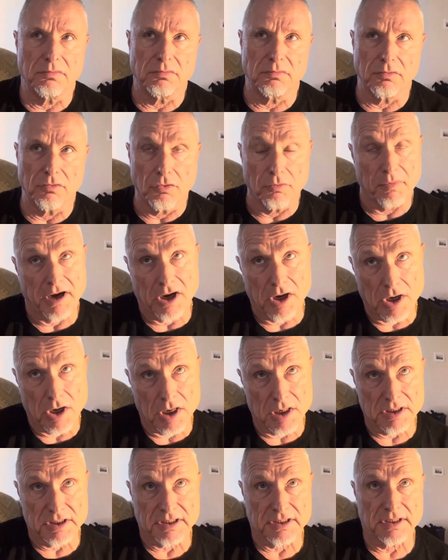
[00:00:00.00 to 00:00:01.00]
or my
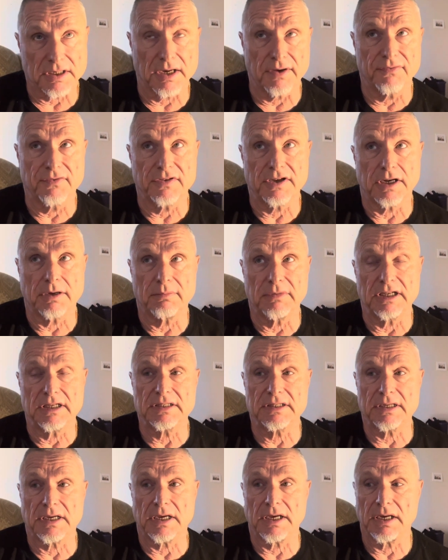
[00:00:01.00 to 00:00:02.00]
conscious lifetime, let's
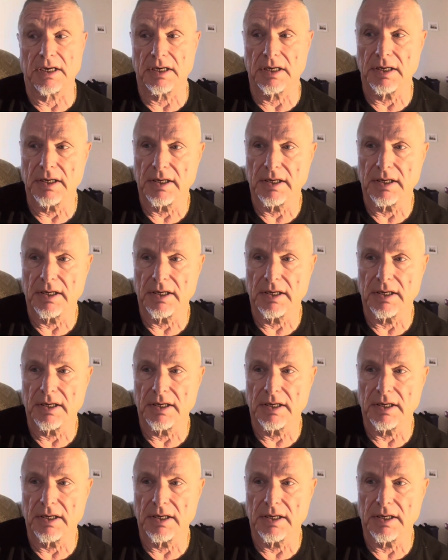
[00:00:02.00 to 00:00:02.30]
say,